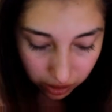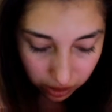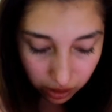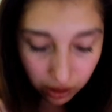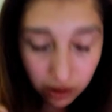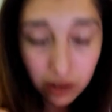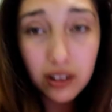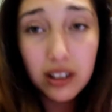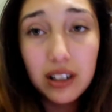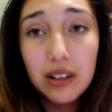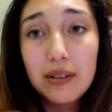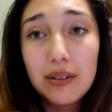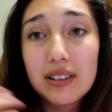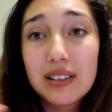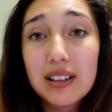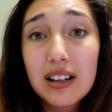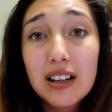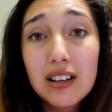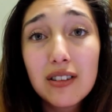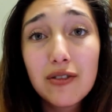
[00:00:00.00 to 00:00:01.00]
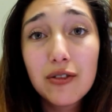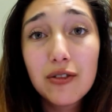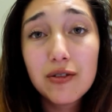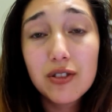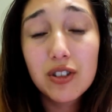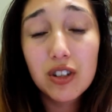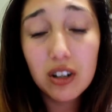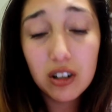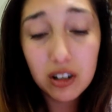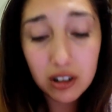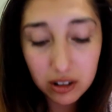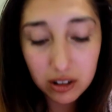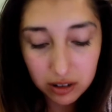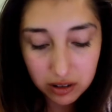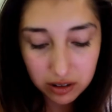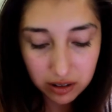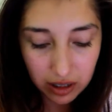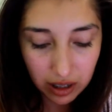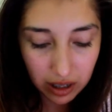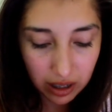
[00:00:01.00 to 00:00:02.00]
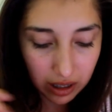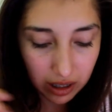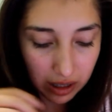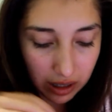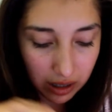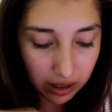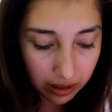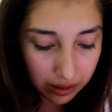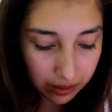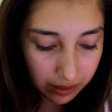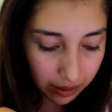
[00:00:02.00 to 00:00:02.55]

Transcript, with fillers: So, anyways, I got socks and,